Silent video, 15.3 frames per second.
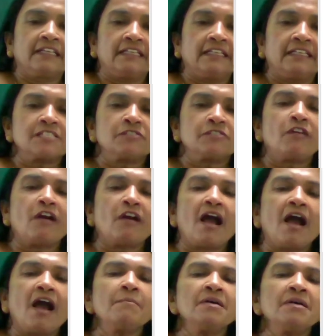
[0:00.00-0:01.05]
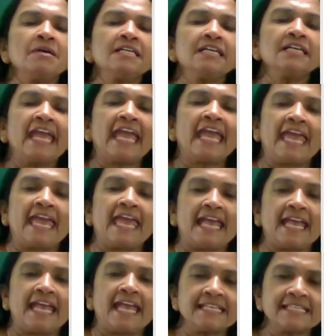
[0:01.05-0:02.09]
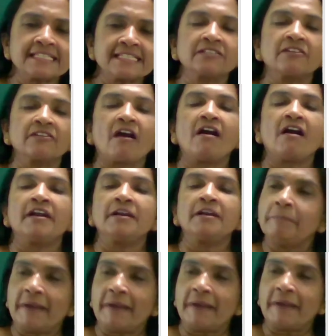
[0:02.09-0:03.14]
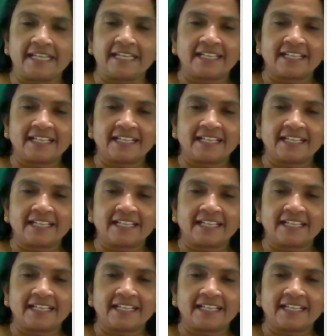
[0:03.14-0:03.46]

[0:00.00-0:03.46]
Yes, farmer has grown paddy.